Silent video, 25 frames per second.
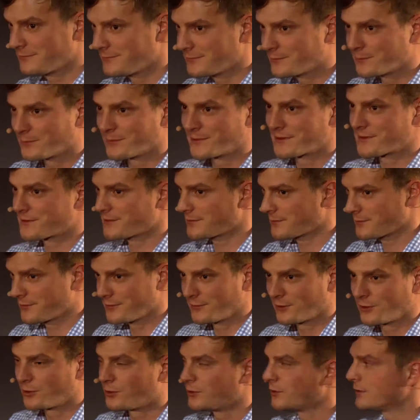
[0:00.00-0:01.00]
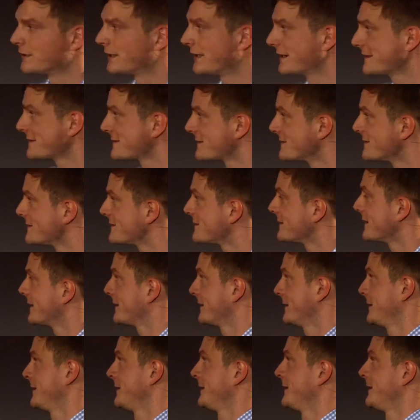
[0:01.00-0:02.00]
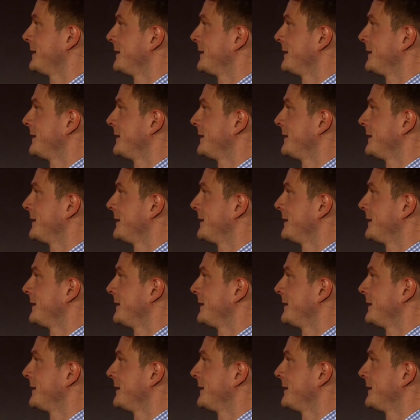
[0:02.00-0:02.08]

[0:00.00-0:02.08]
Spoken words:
with the whole licensing.